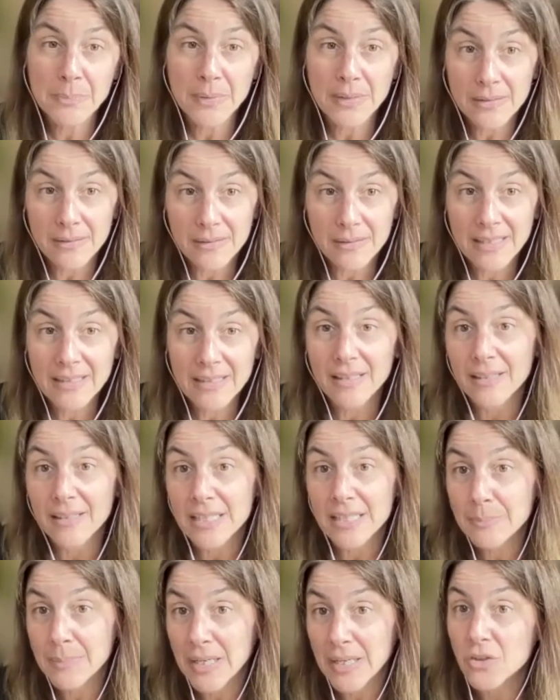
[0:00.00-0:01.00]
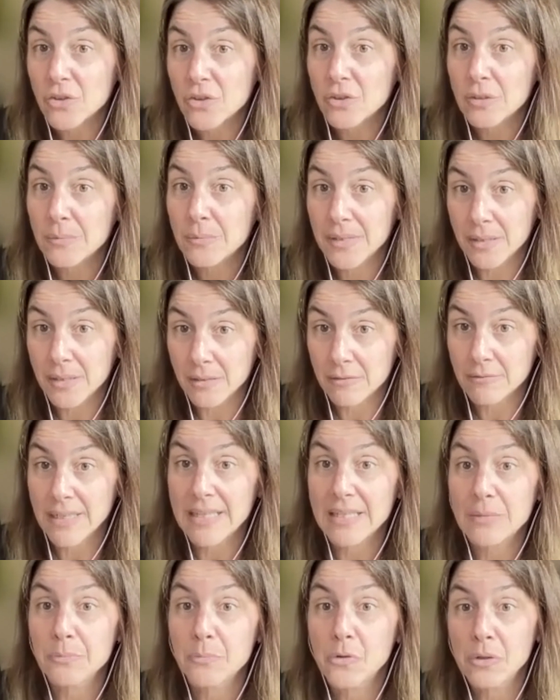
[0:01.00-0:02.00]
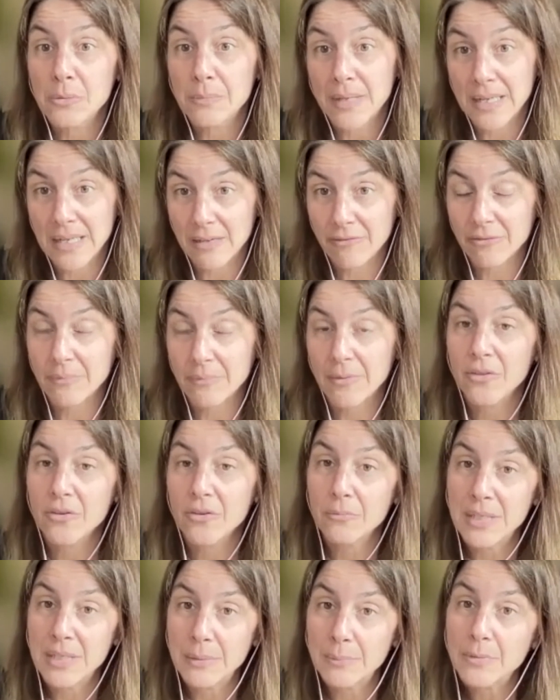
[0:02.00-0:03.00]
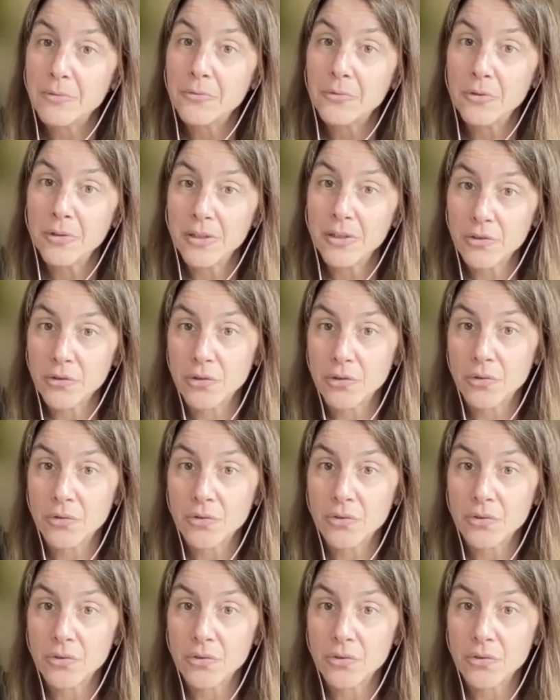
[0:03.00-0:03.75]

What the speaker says: but then they'll expect you to be able to raise more money from other people for it too.